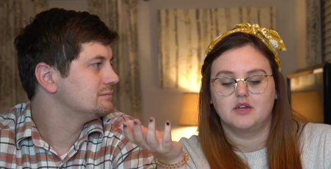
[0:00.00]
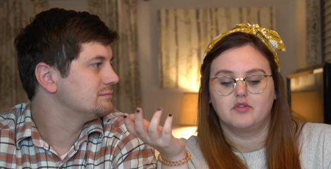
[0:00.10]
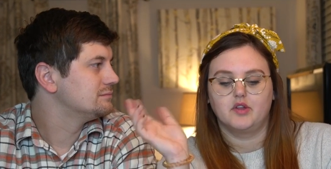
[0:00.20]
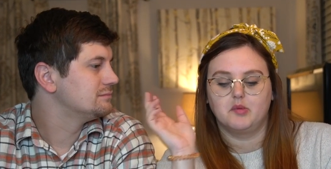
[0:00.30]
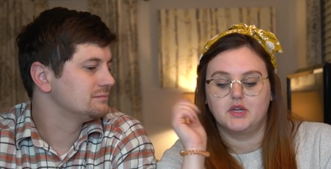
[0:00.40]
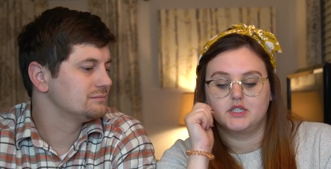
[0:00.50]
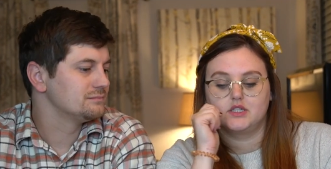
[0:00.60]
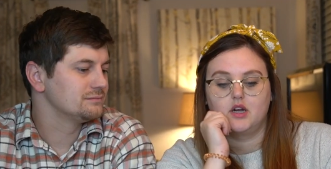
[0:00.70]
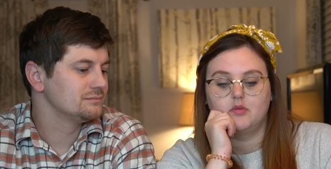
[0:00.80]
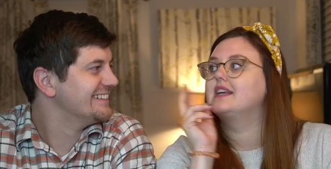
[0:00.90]
Speaker 1: definitely picked it
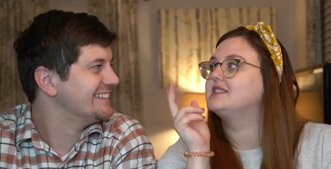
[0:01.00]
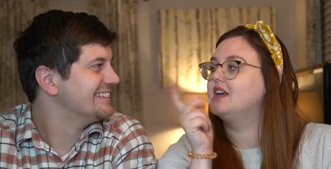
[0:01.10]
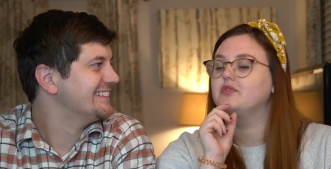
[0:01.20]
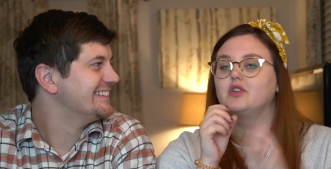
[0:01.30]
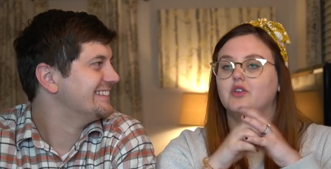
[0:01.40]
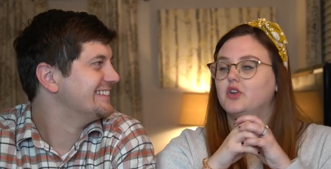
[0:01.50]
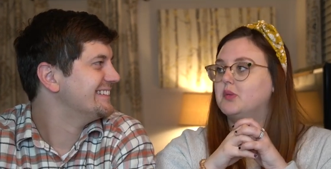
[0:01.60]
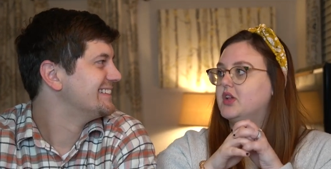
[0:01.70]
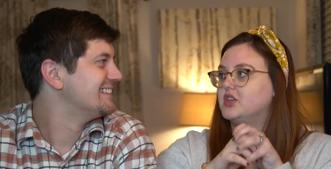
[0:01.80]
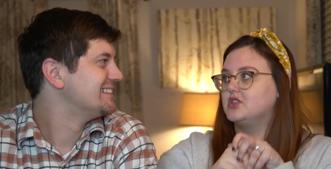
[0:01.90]
up except for the little
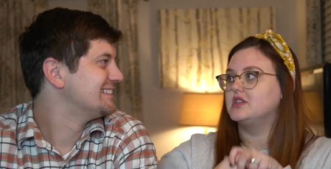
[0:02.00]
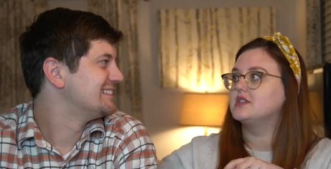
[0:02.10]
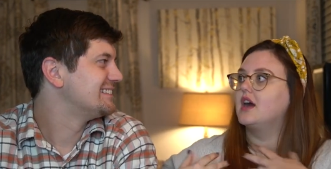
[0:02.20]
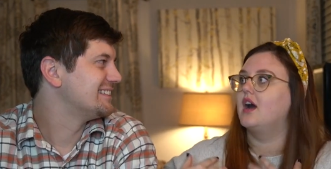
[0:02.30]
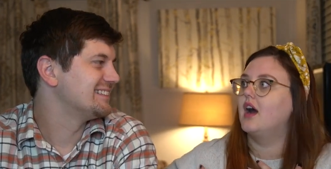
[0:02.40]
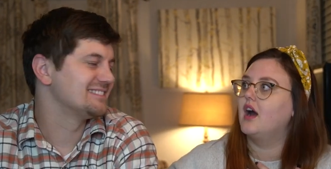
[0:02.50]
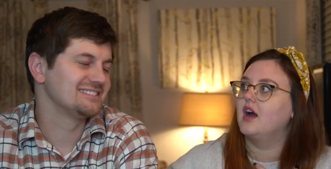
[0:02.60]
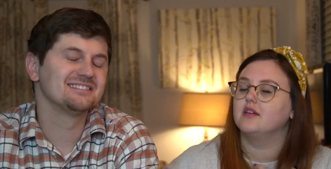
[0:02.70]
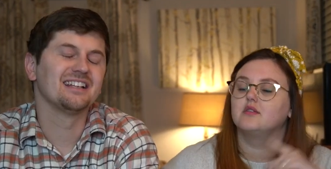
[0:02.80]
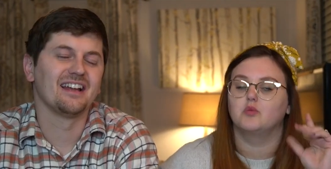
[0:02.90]
plushies that
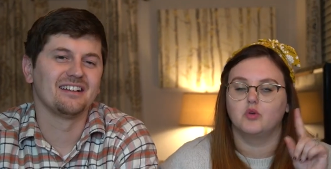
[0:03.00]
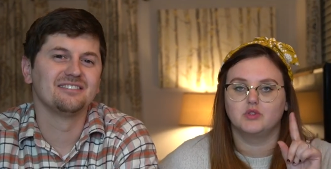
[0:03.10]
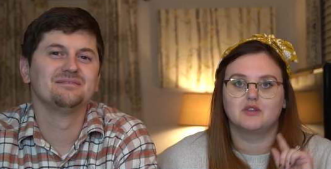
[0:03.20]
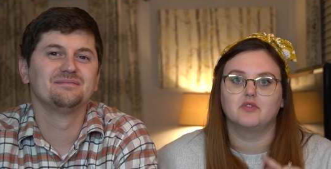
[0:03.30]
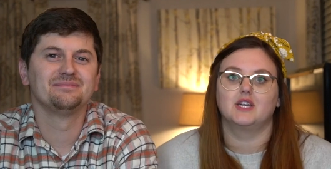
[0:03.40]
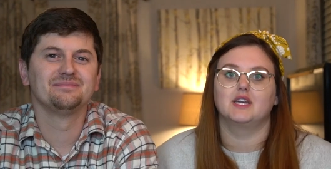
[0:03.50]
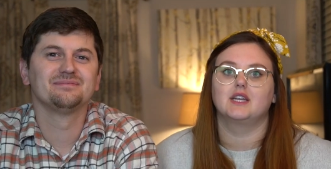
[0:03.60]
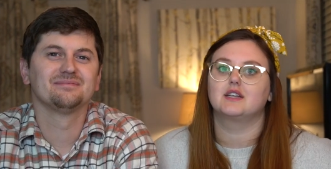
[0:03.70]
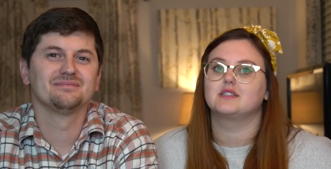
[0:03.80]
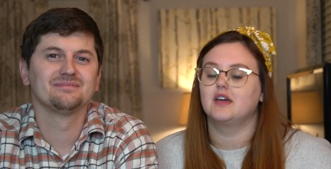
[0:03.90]
i yeah. will definitely get
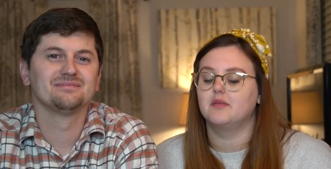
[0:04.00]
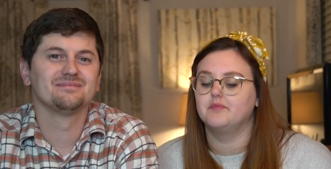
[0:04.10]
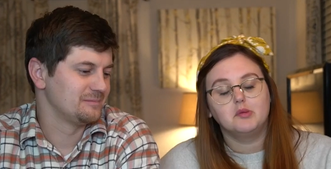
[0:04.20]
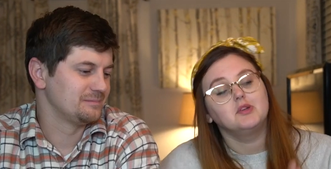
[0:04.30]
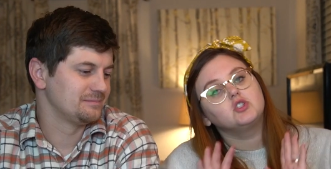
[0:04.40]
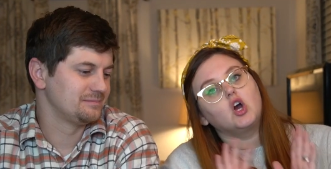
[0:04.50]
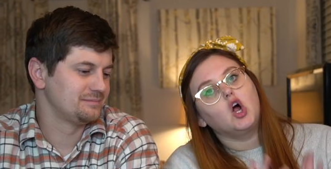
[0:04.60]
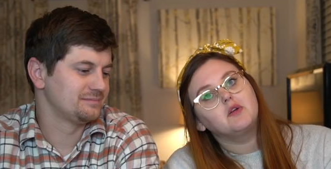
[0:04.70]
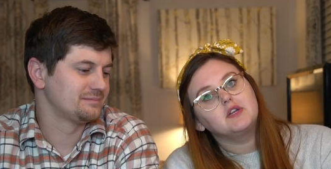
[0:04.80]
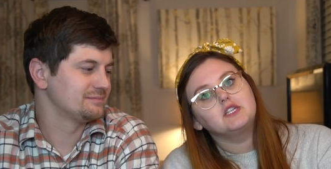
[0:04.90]
next time pretty much
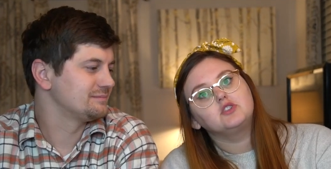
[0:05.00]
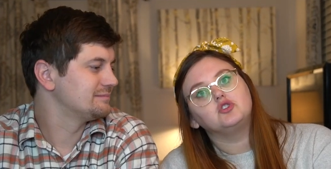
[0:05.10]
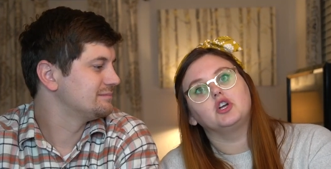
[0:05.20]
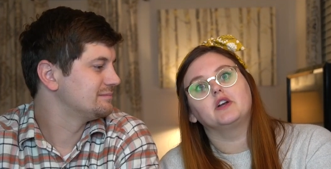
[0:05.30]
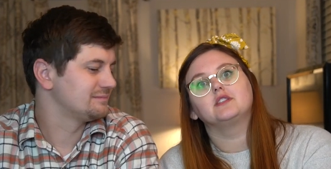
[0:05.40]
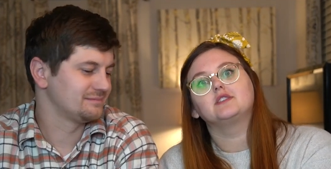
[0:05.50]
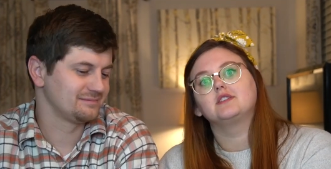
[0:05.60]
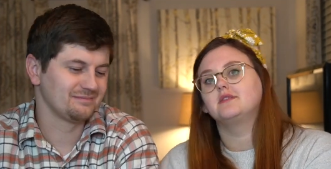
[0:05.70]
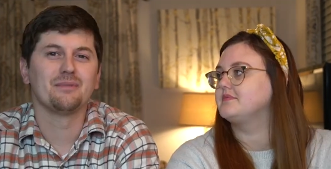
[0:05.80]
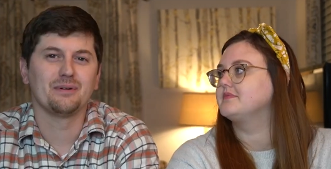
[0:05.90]
all of it is jared's
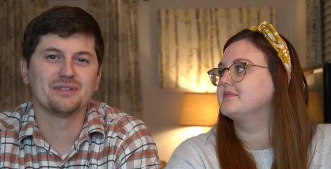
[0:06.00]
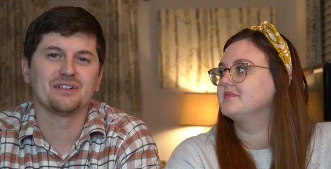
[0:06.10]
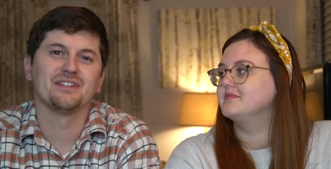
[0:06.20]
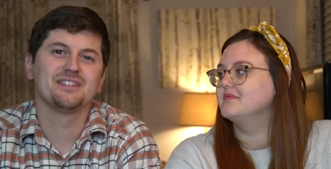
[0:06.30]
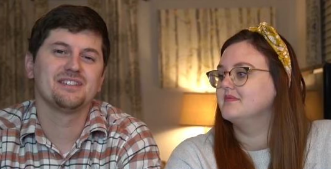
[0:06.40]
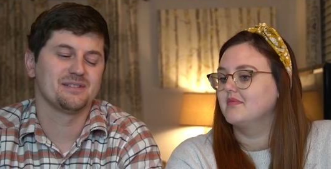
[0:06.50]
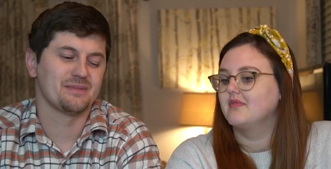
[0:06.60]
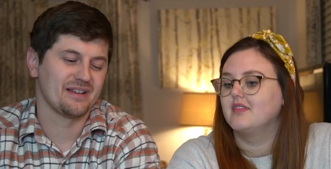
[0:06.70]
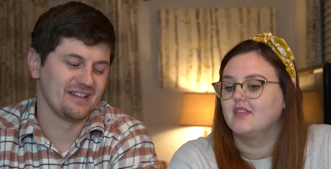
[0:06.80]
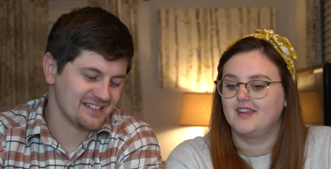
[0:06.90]
Speaker 2: pretty much all this is,
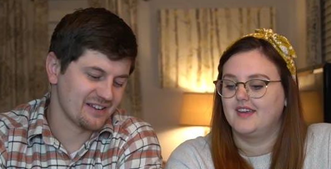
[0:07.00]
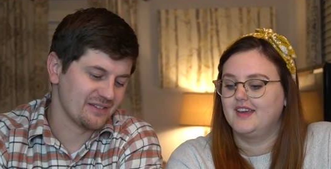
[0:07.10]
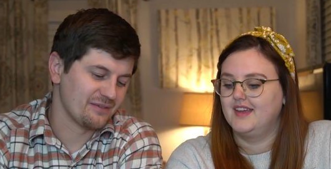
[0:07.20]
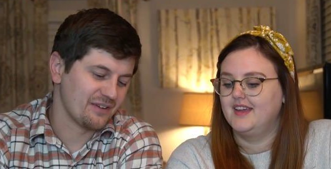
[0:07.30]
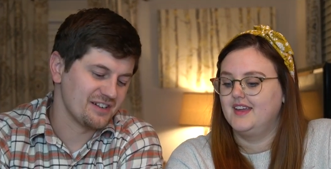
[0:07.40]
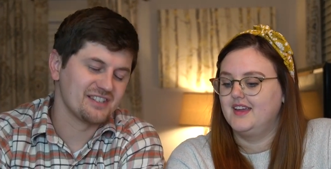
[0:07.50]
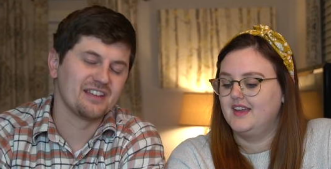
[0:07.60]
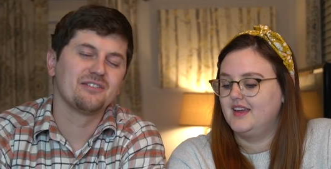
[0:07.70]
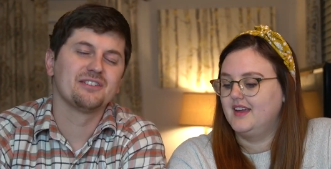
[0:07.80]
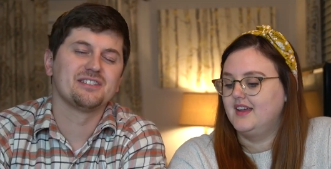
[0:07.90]
Mom. So the first
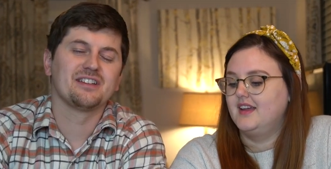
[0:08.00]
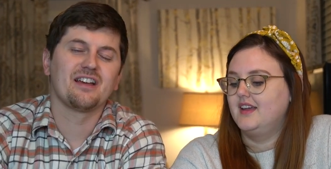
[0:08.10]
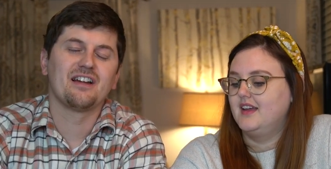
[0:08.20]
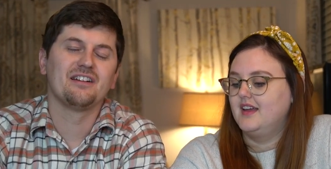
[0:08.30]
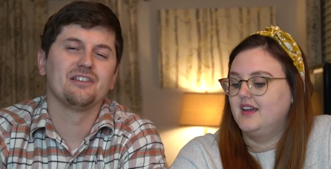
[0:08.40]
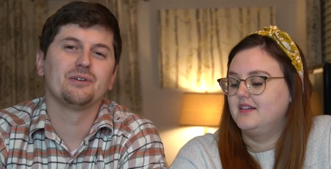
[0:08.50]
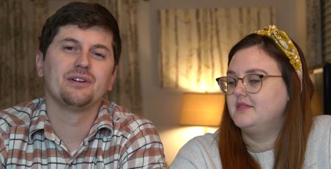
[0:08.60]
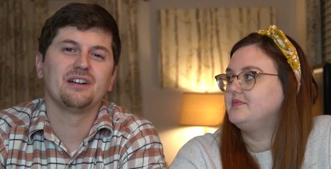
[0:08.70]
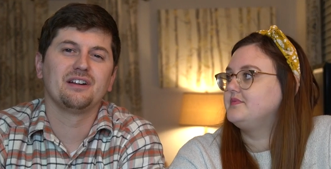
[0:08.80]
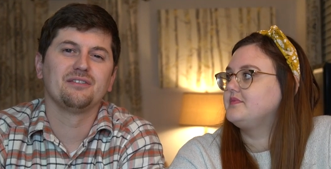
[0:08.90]
thing, which is kind of out of the
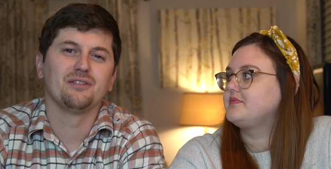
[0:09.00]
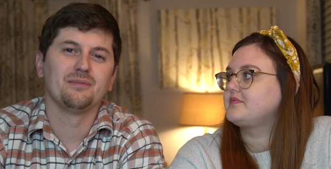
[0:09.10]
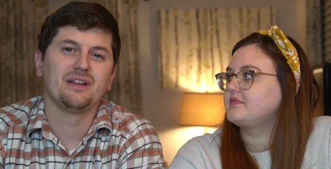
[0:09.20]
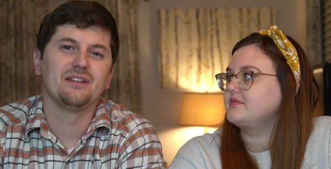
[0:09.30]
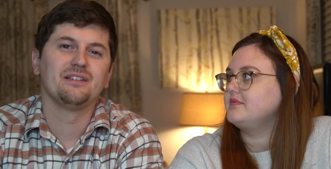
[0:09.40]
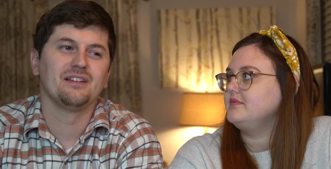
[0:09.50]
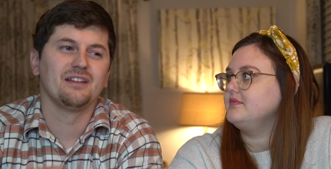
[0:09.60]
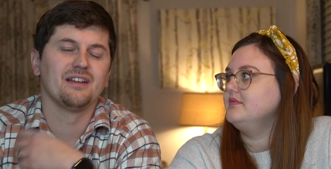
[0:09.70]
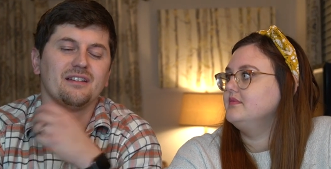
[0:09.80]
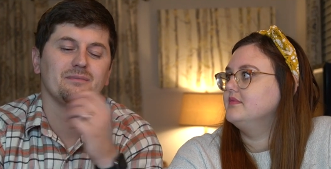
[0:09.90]
ordinary for me to
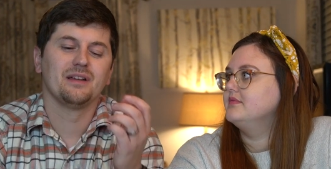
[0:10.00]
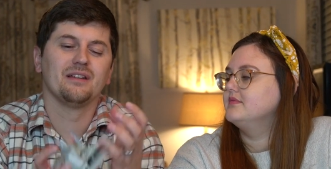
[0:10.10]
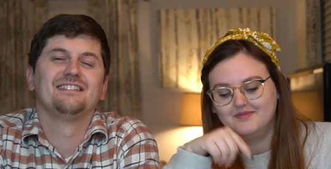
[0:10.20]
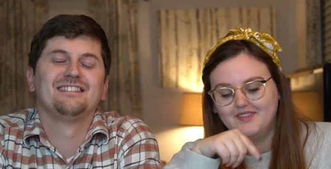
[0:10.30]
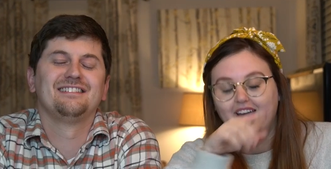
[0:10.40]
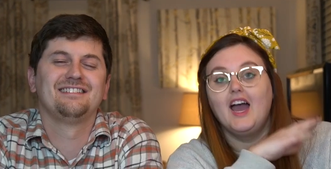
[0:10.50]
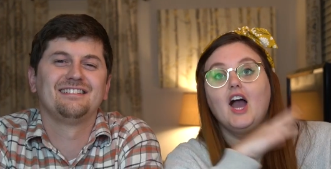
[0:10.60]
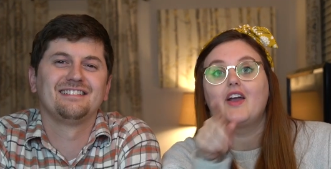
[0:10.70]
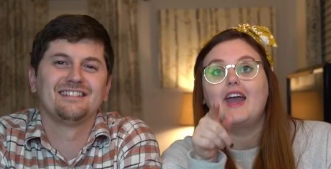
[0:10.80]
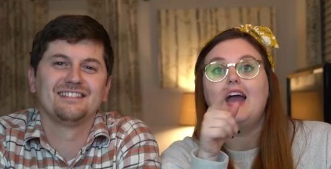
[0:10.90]
get, but...
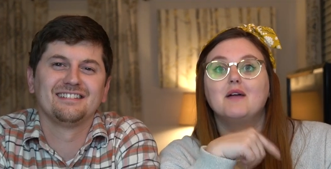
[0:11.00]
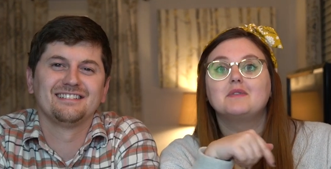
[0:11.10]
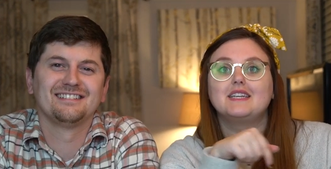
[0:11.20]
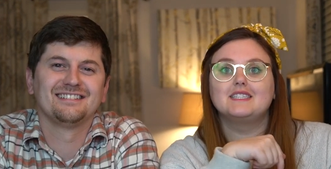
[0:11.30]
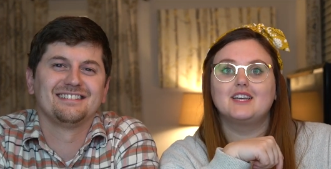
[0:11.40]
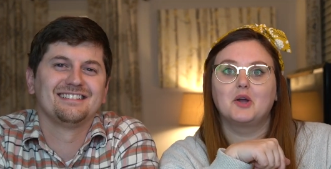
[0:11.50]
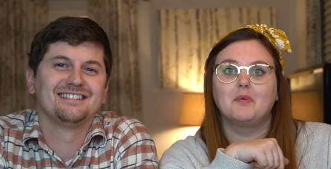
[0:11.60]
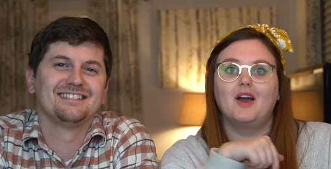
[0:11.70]
Speaker 1: Okay, I'm going to talk